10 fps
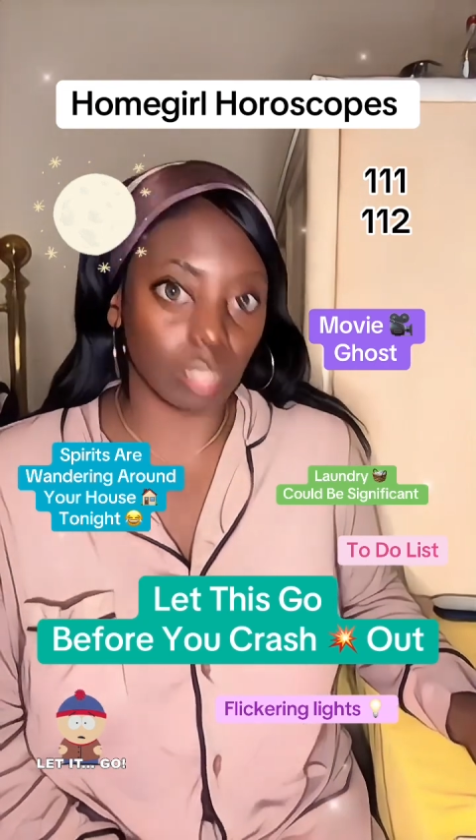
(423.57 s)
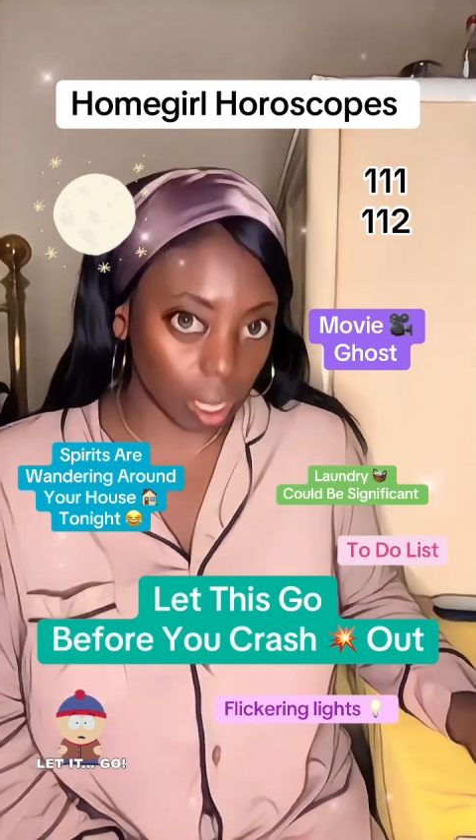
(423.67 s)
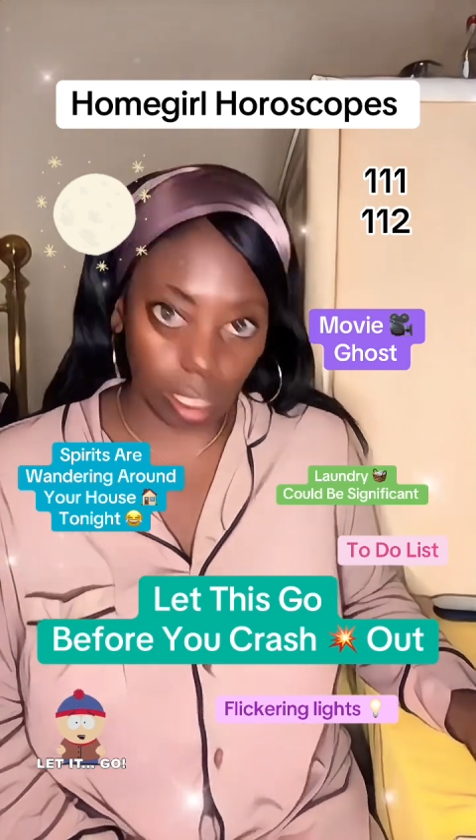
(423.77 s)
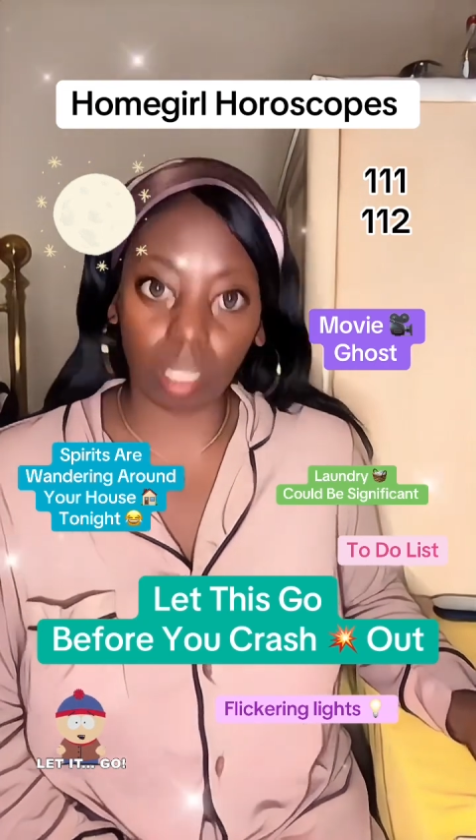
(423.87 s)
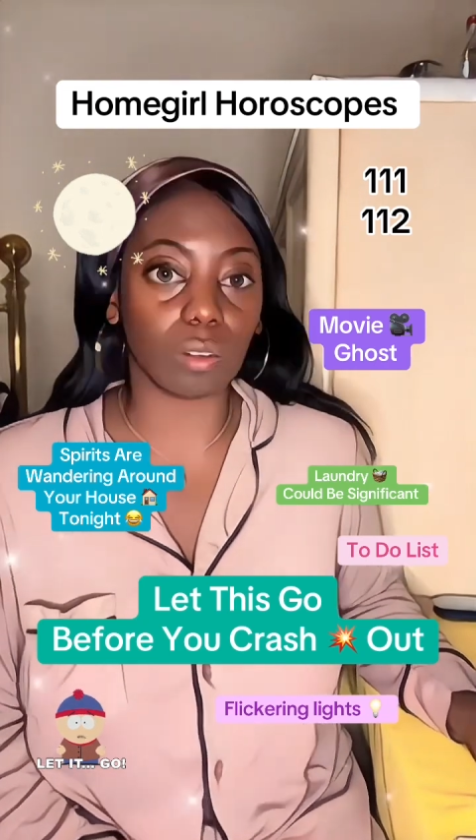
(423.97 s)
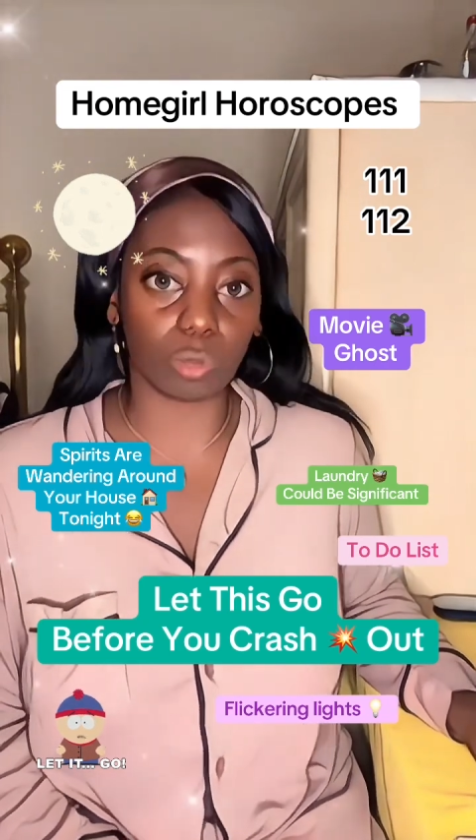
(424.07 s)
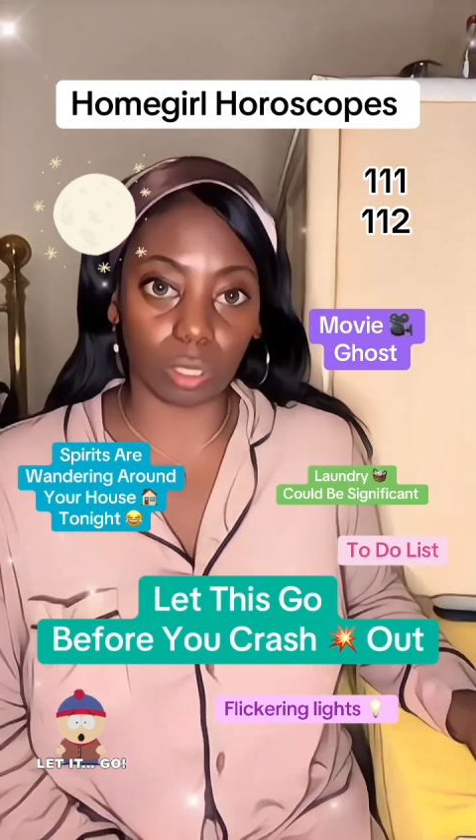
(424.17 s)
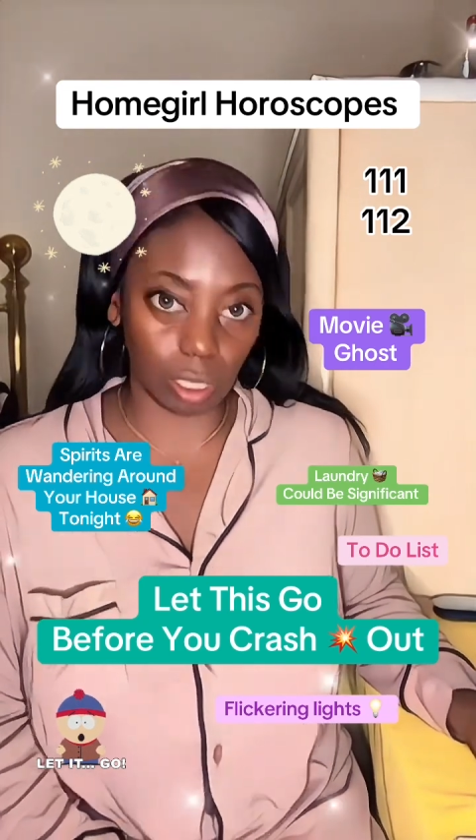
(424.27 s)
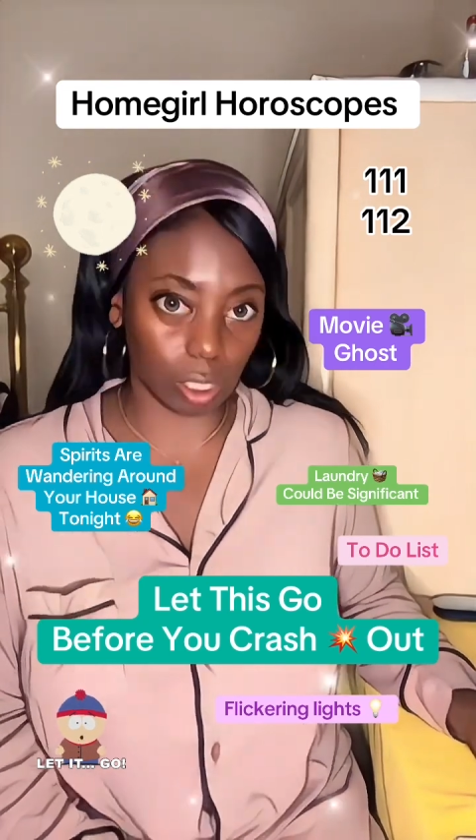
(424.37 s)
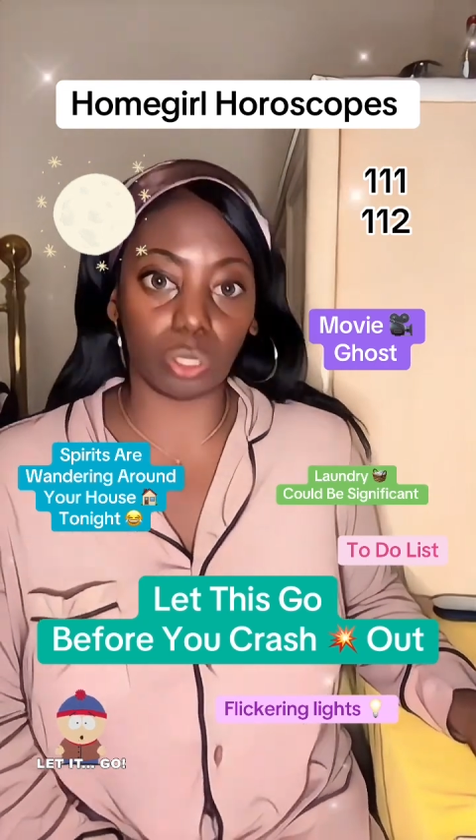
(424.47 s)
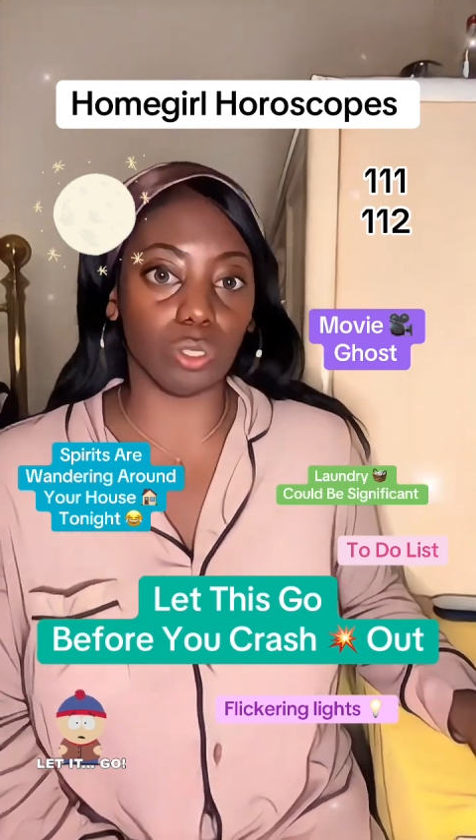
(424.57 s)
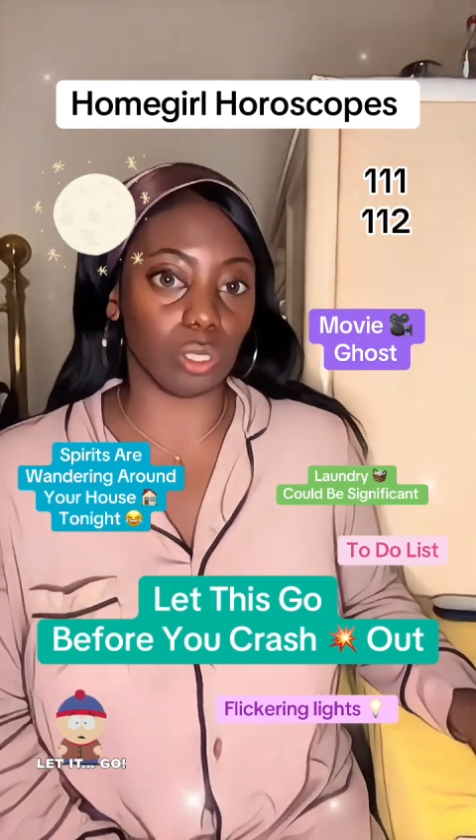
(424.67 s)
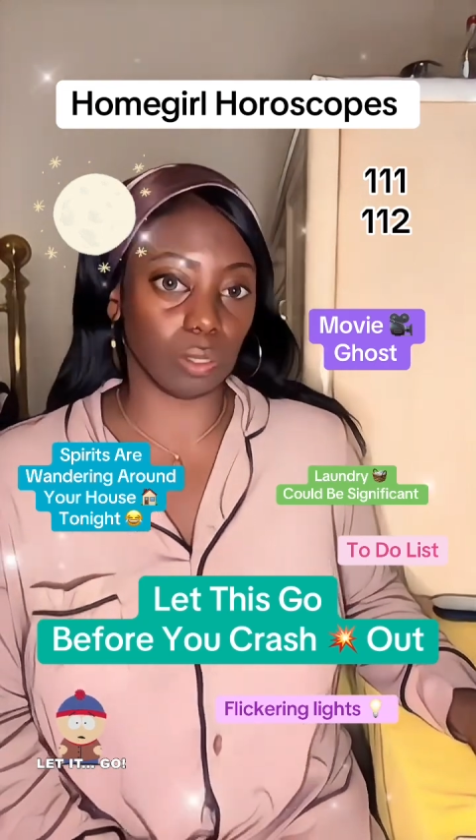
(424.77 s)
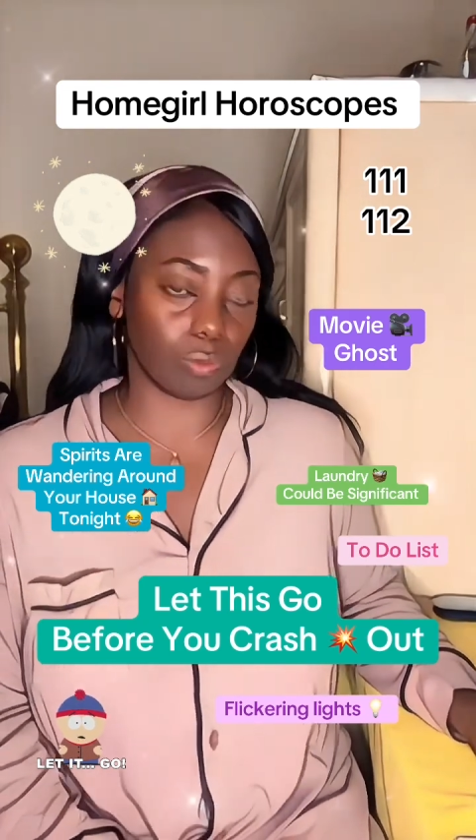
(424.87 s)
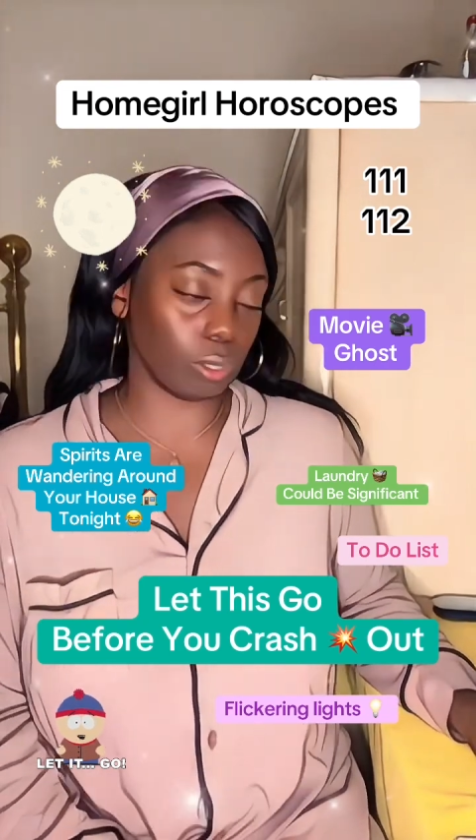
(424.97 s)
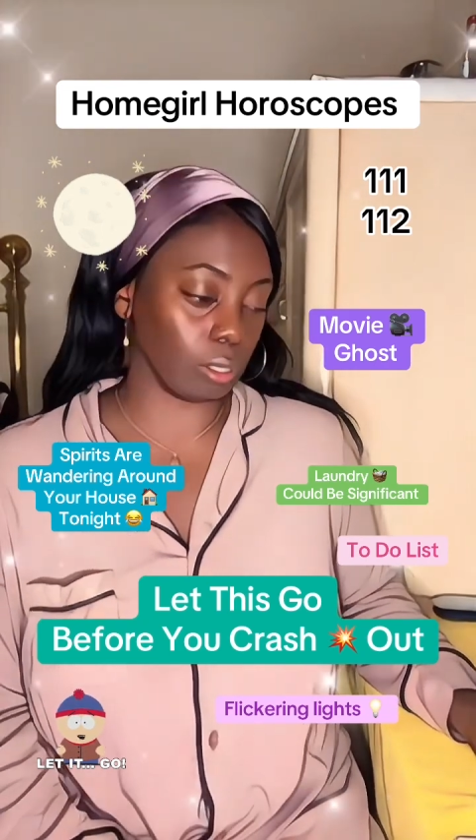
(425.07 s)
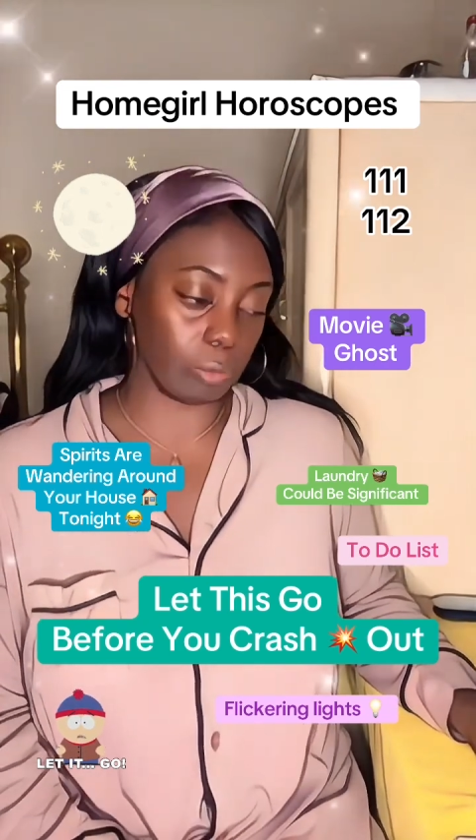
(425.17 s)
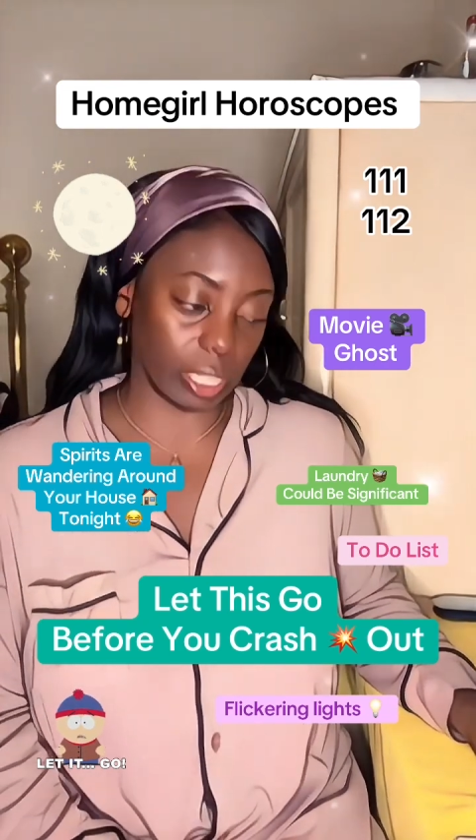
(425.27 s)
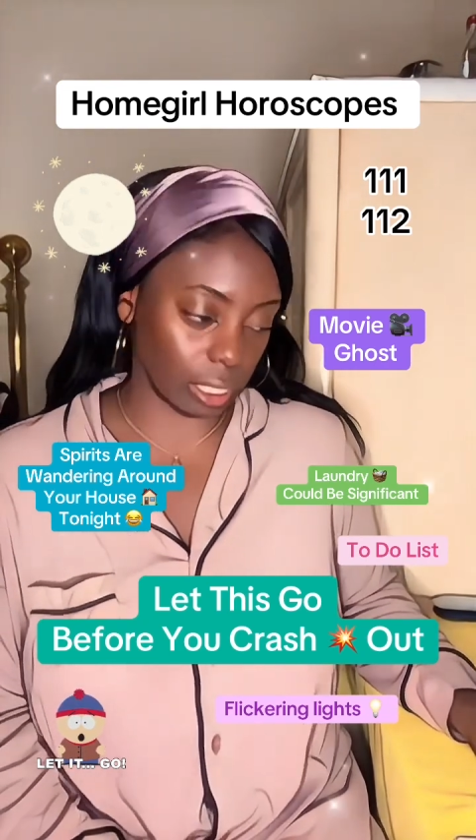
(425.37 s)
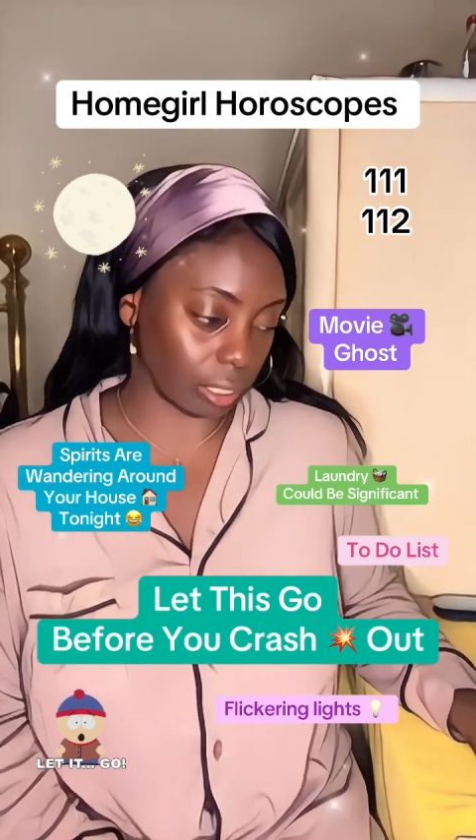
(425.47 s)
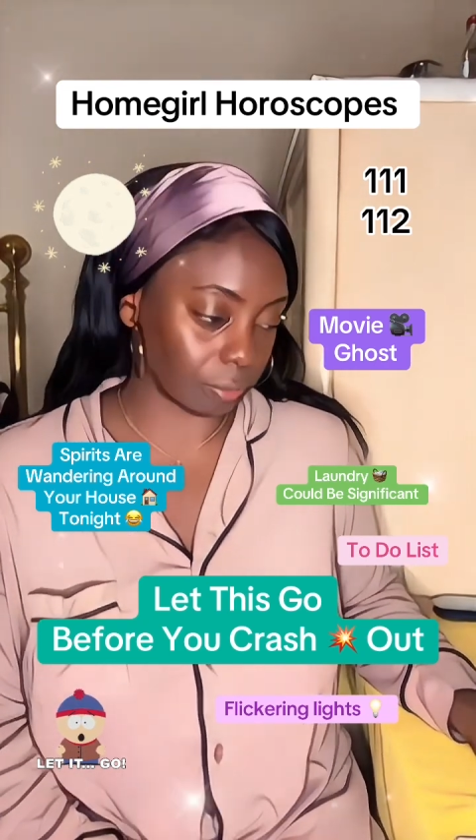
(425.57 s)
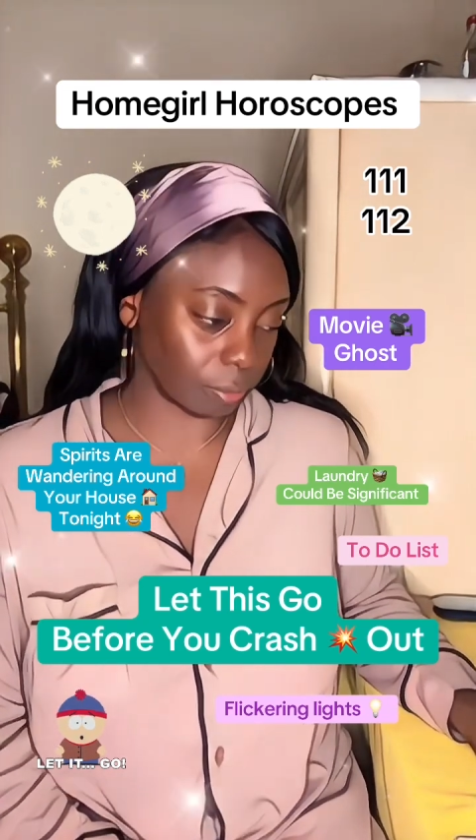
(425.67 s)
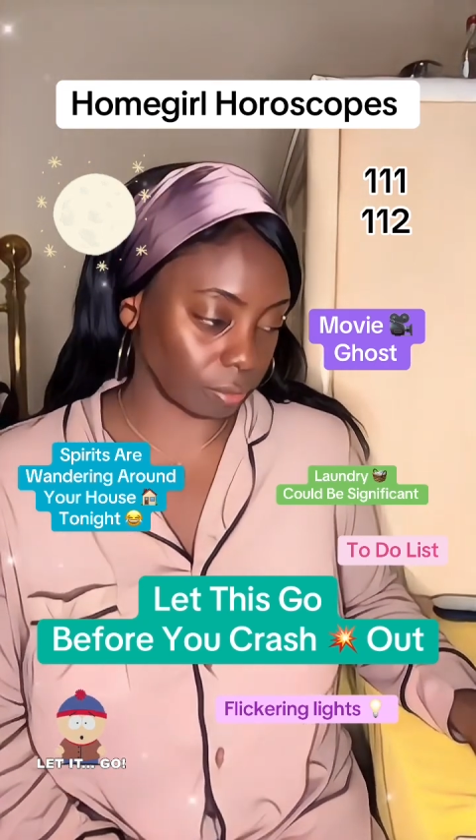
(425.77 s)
done in a relationship for somebody.